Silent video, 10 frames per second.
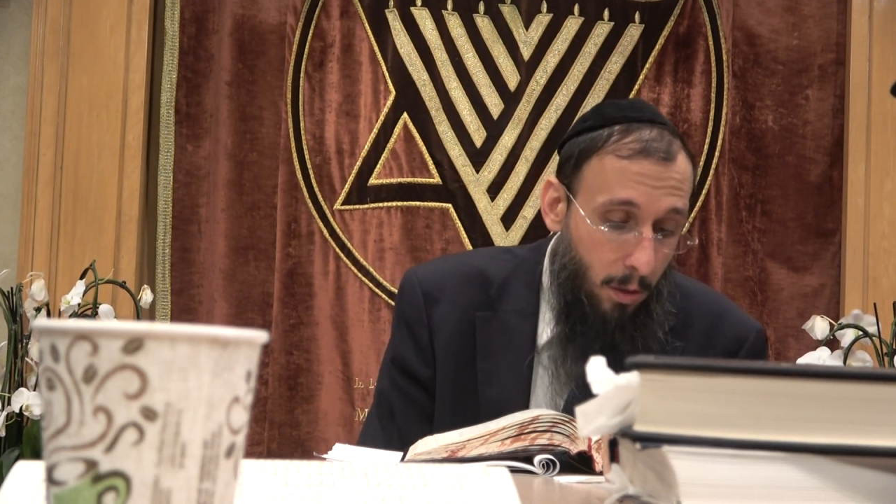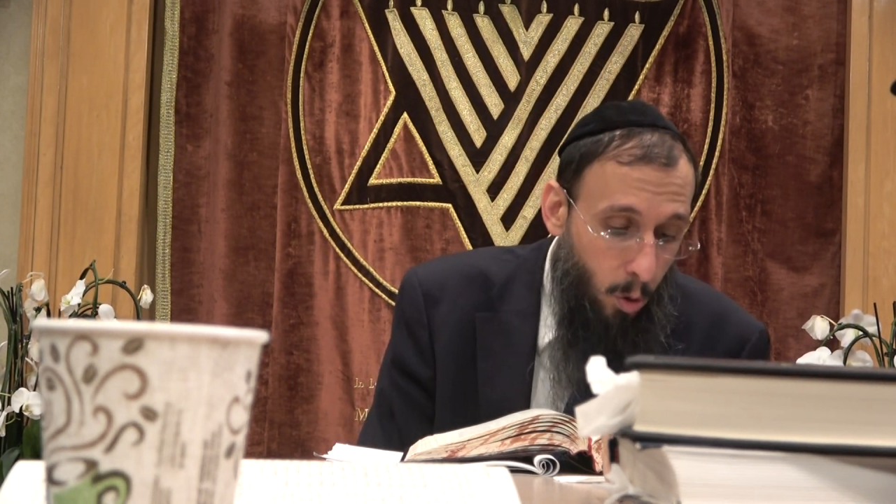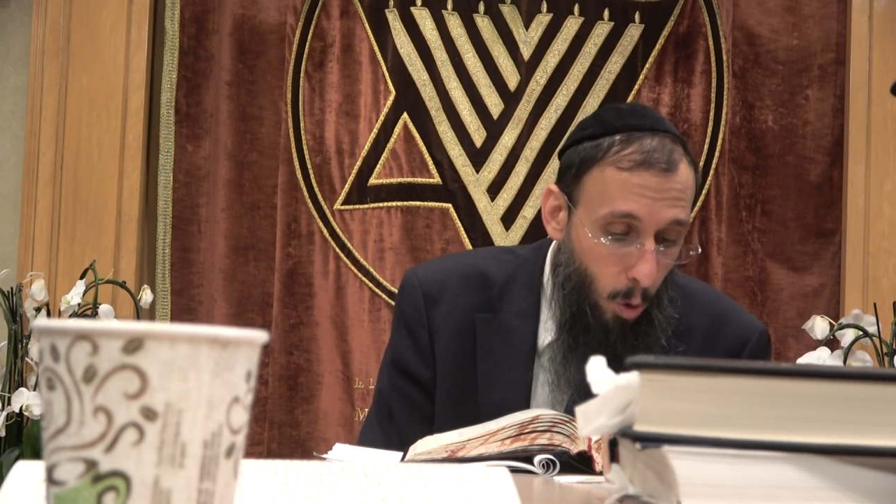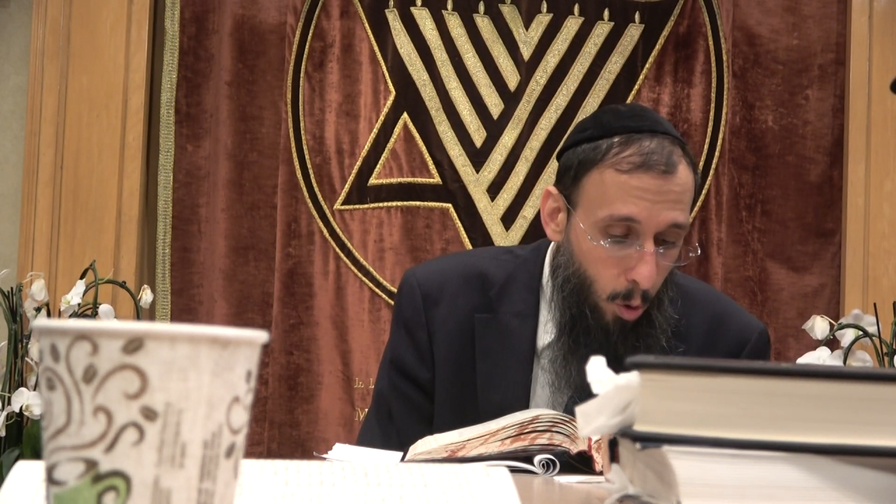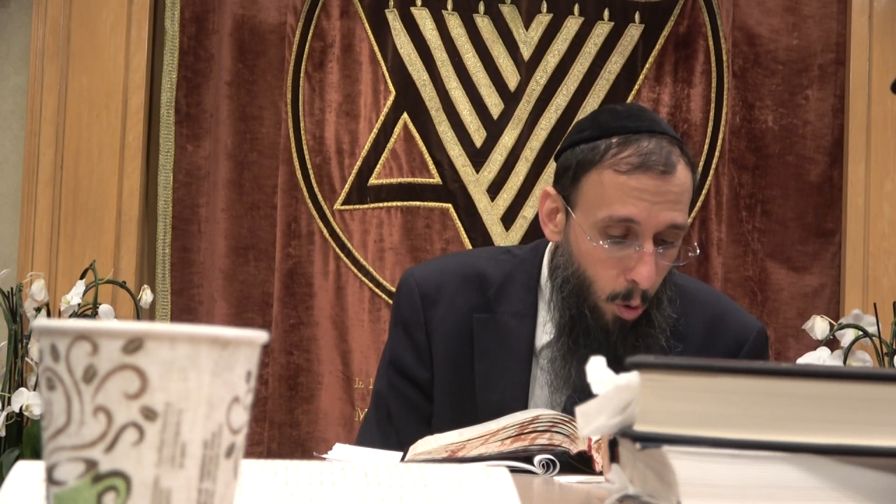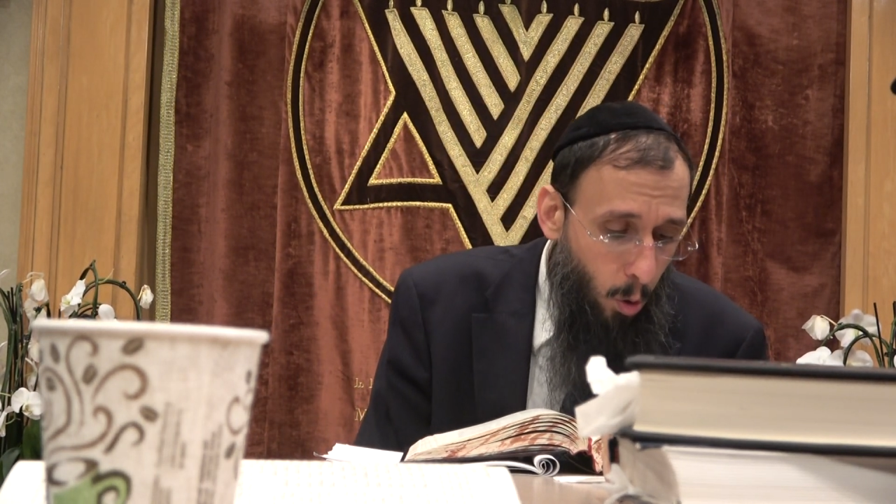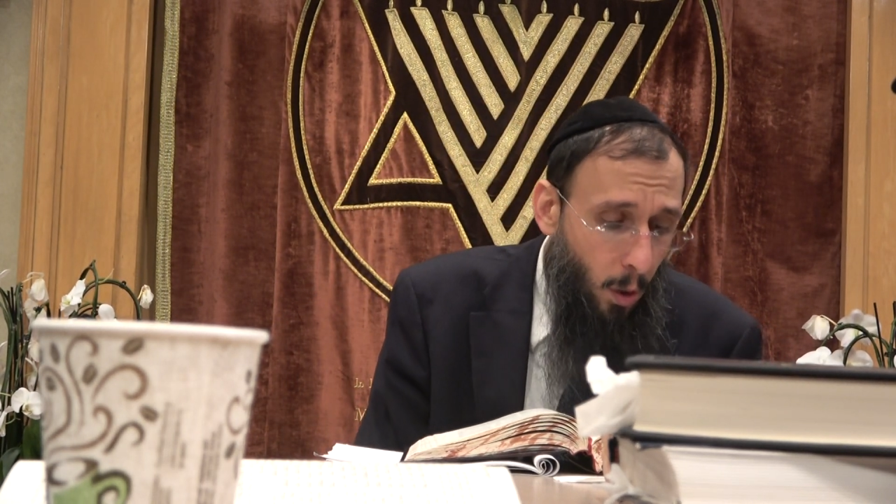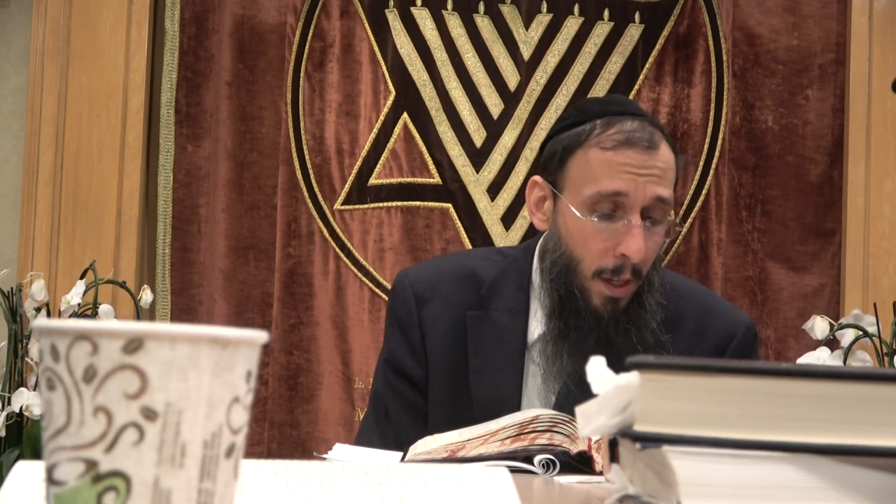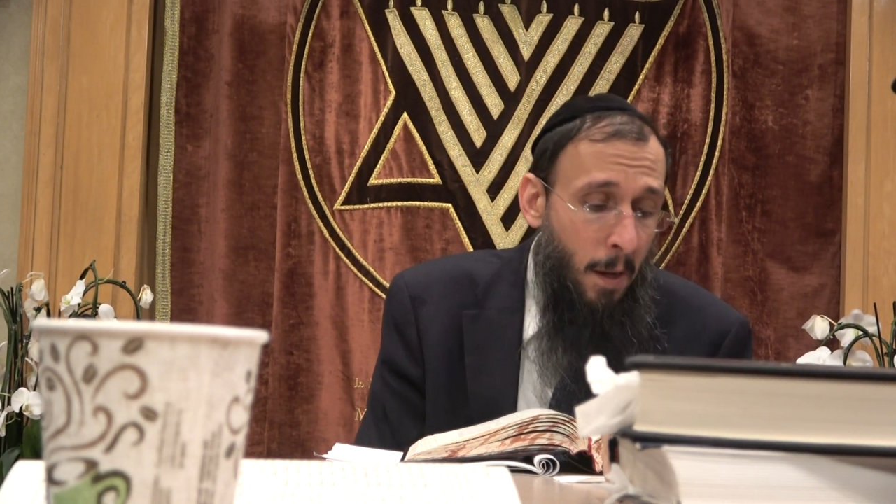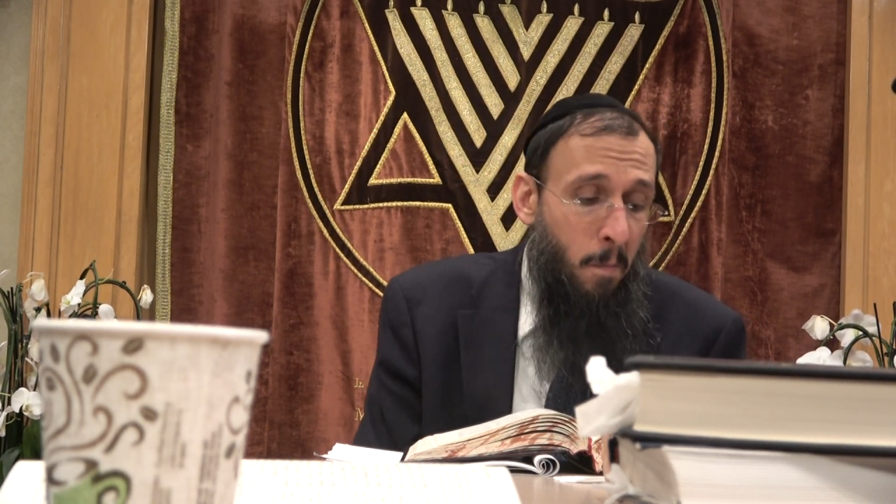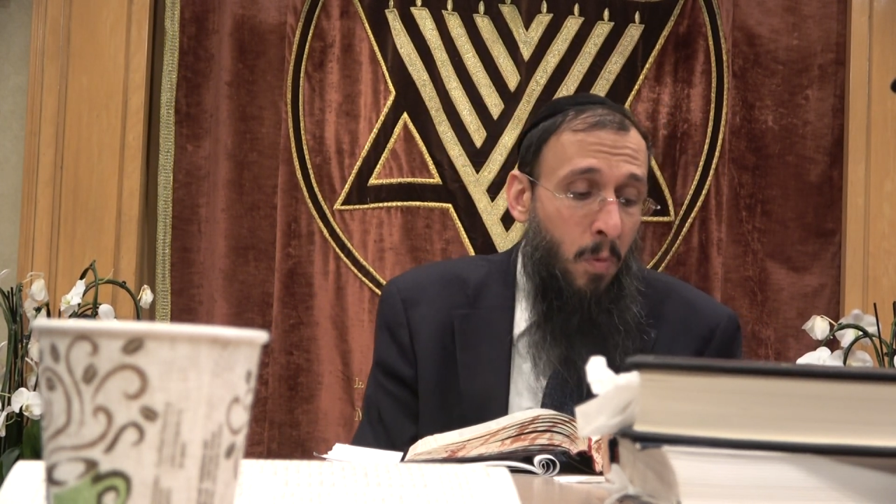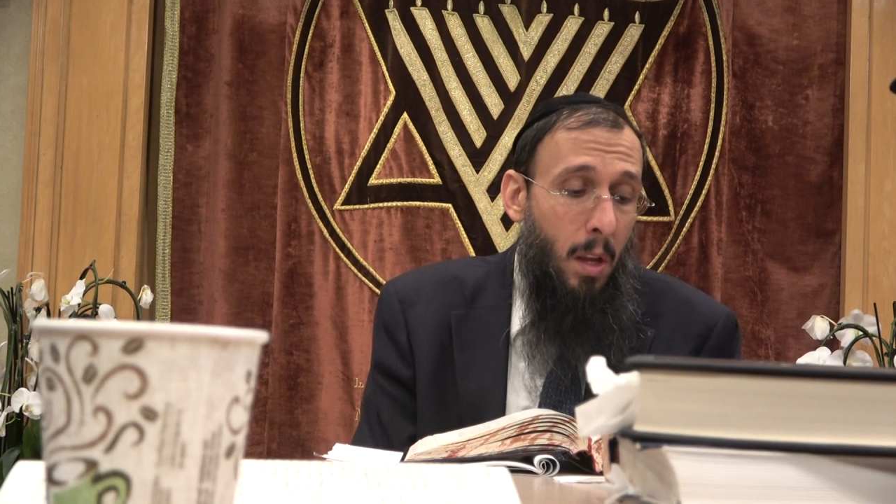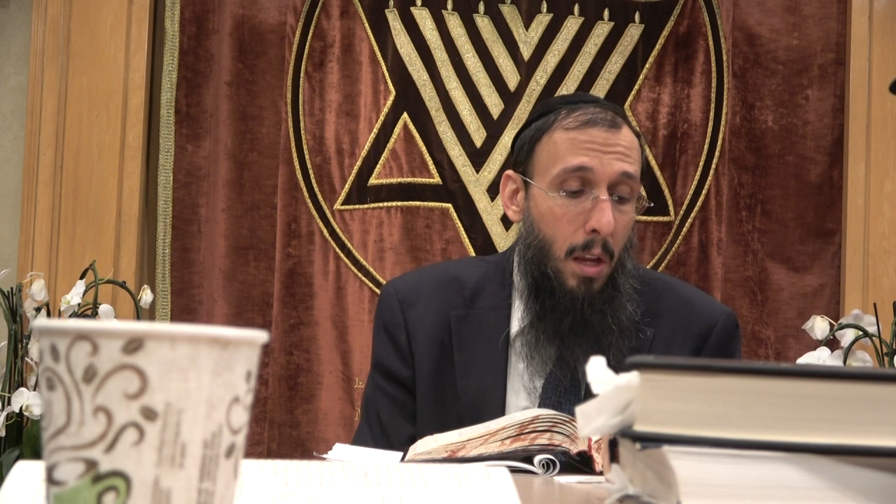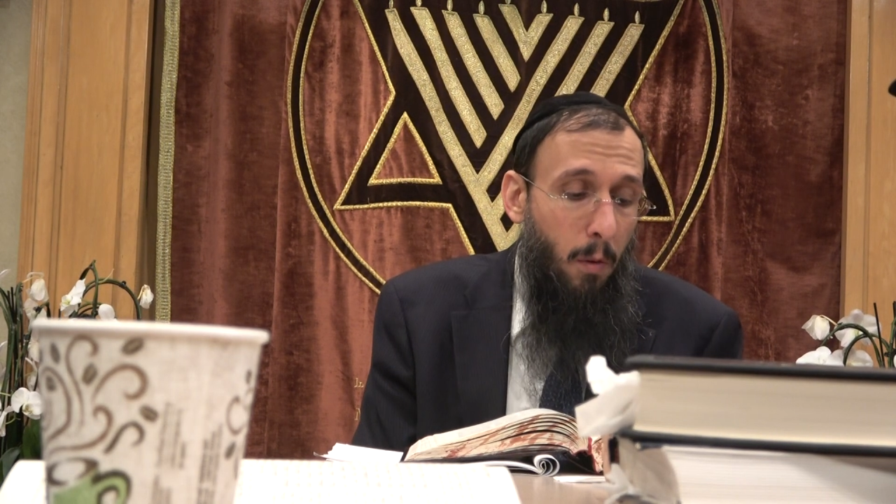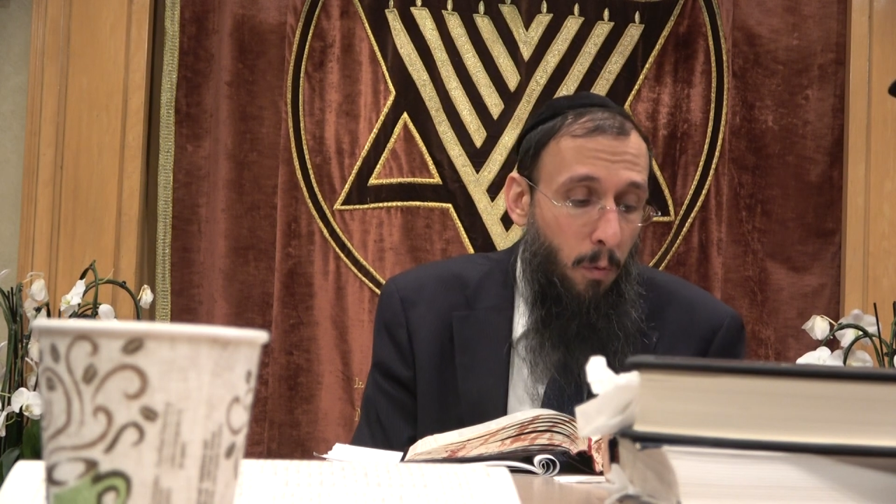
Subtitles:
So too, if